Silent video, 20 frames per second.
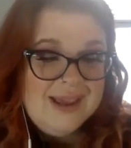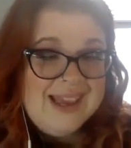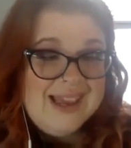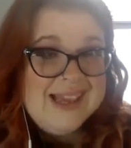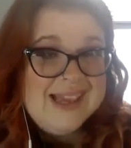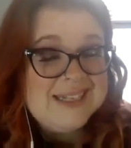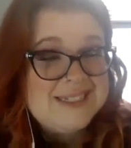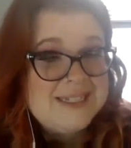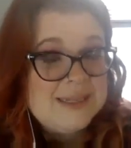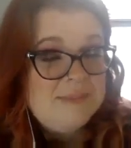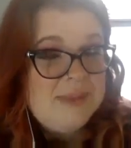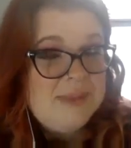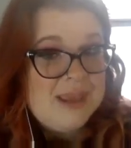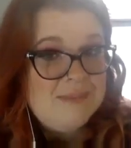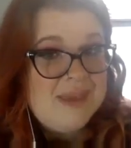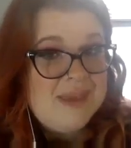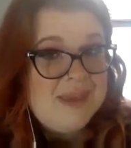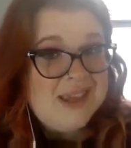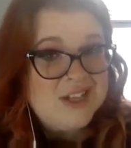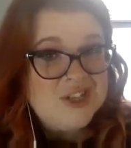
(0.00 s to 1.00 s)
And it
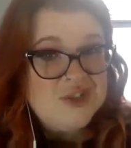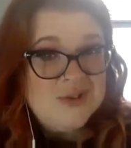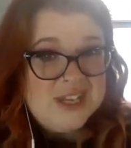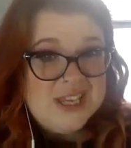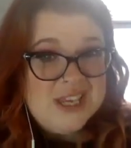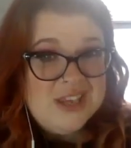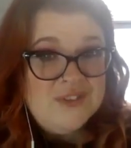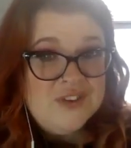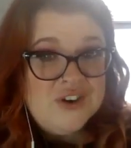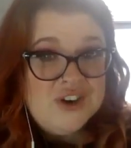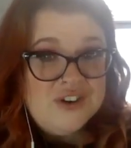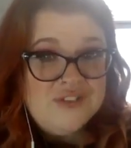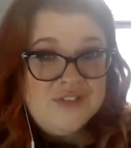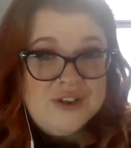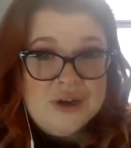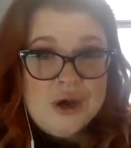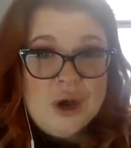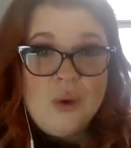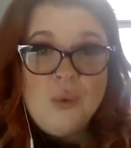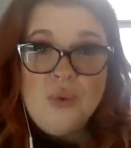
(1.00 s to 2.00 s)
might make it tricky for her to
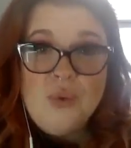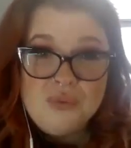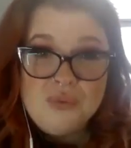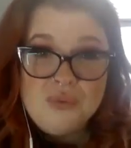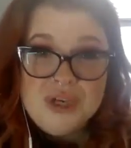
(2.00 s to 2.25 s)
figure out what